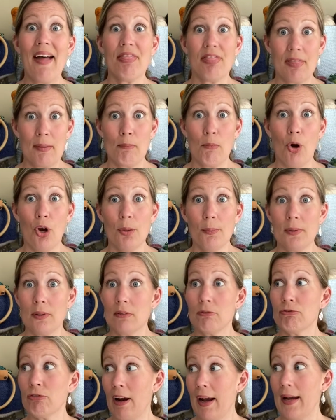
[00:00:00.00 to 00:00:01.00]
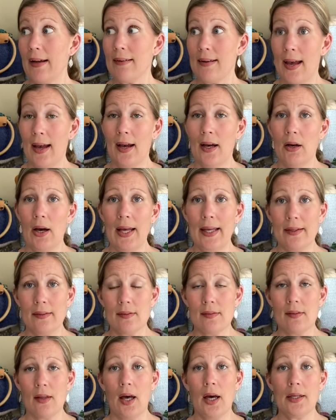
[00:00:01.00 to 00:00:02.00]
moment, right now,
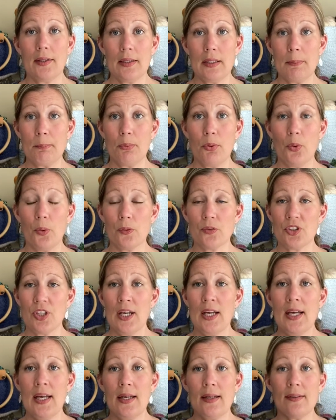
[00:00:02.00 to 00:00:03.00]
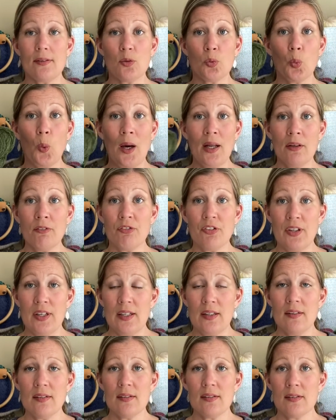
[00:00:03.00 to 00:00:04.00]
outside in a pot, is one of
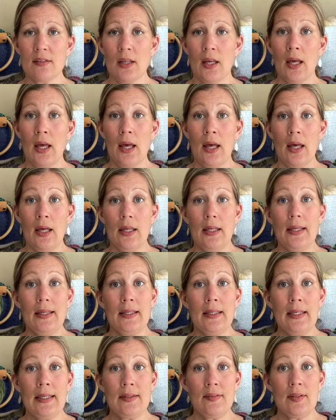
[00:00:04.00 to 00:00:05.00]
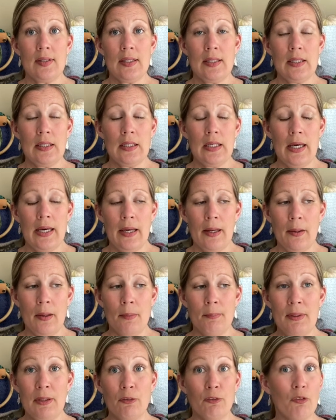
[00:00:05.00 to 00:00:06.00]
these getting a
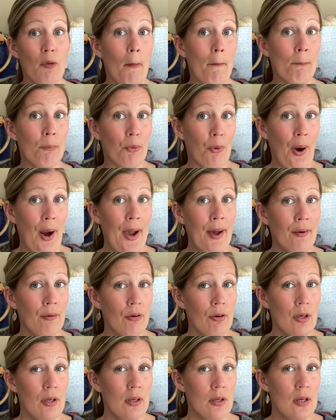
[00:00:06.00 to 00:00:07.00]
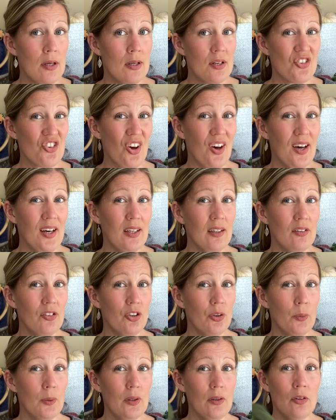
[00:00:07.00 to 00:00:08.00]
bit of a brown dye
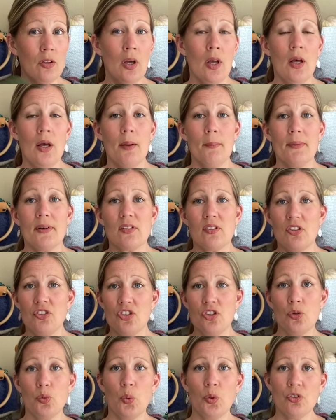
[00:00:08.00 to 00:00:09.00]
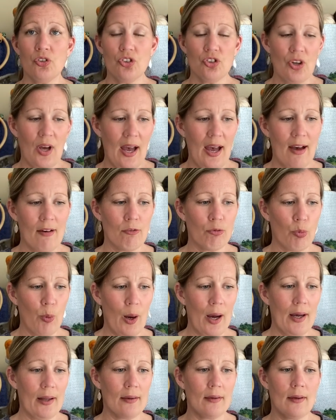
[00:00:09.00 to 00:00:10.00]
to it, because I just wanted to have
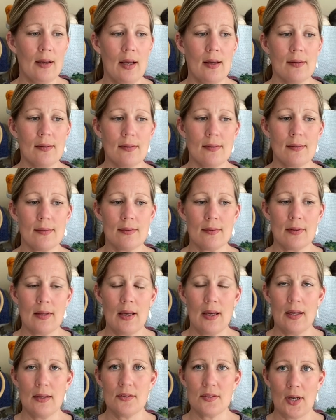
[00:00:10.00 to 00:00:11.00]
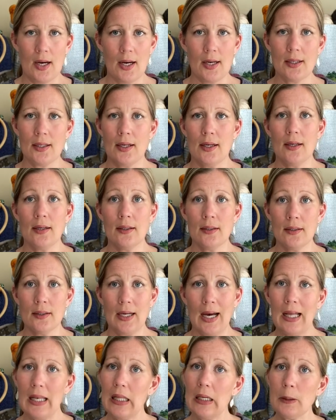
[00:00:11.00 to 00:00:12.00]
one as a darker
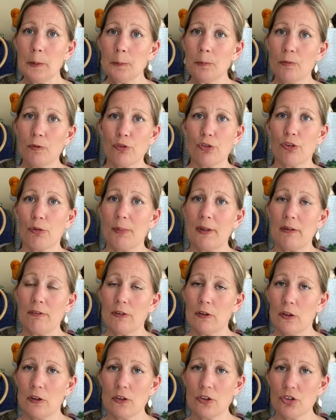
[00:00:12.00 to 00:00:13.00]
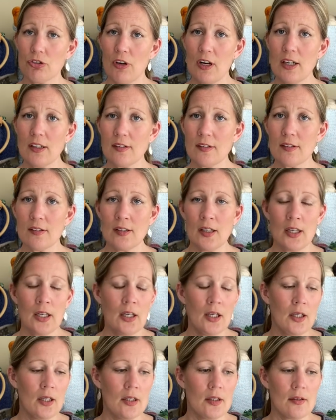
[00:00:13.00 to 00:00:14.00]
colour for a bit of a contrast.
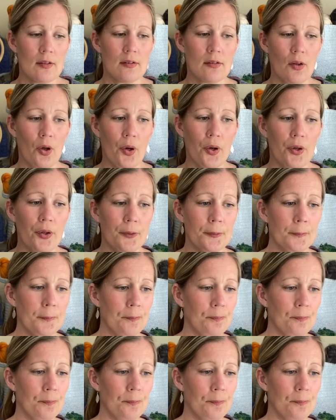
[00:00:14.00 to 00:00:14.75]
So